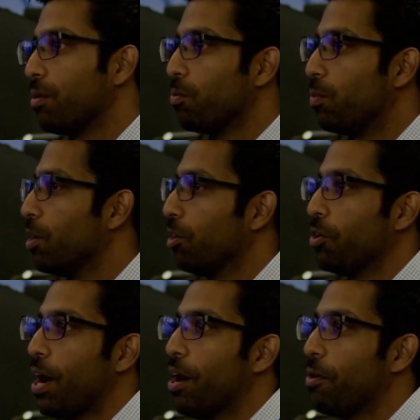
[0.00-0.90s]
we all
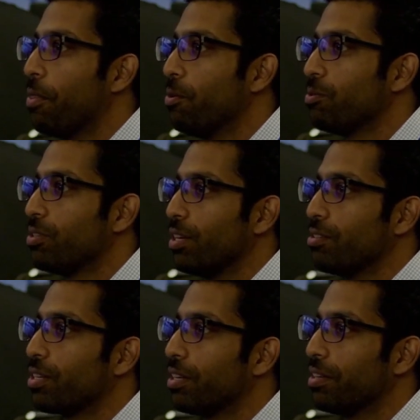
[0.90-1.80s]
know how those
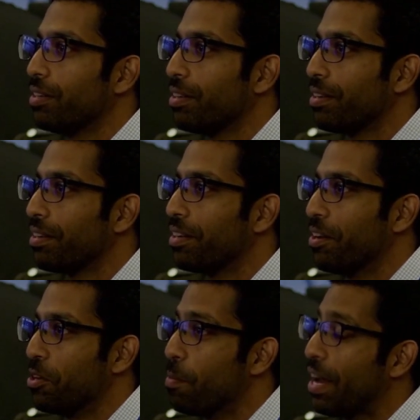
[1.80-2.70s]
things can
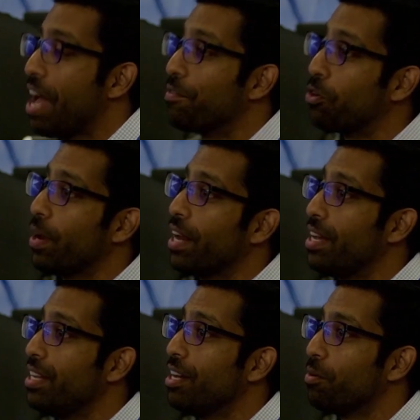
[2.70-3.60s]
you know, you might have a great
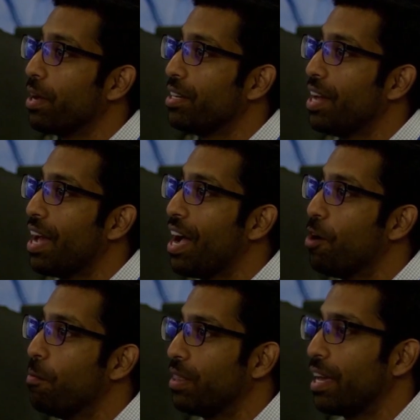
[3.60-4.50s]
idea right
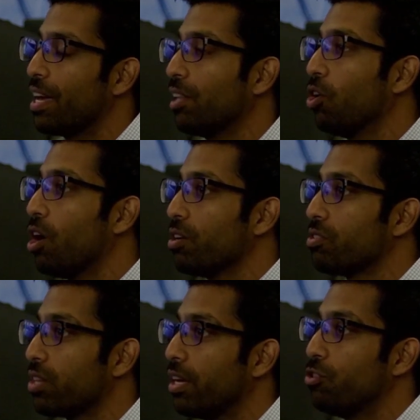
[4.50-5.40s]
now, but they get
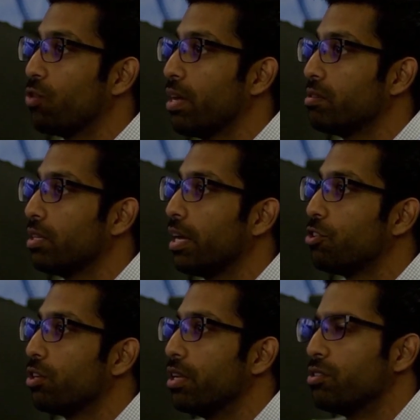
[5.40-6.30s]
lost in
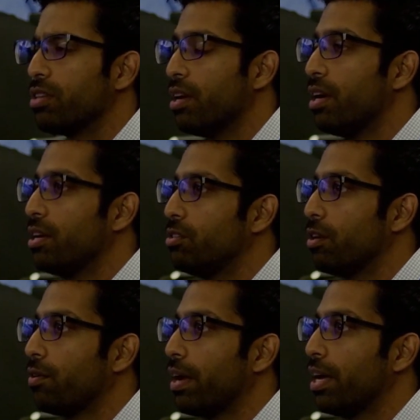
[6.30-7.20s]
translation. Is is
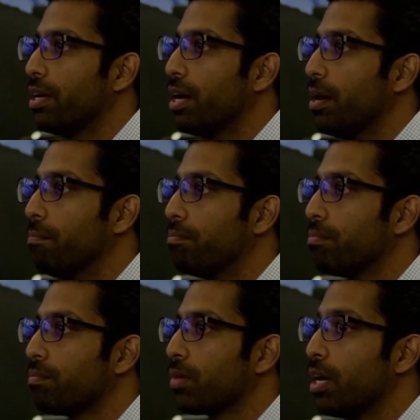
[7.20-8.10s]
there a um,
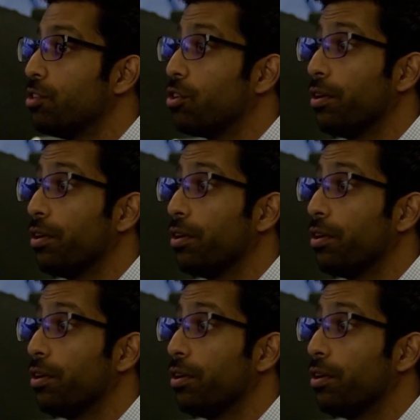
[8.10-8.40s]
is there an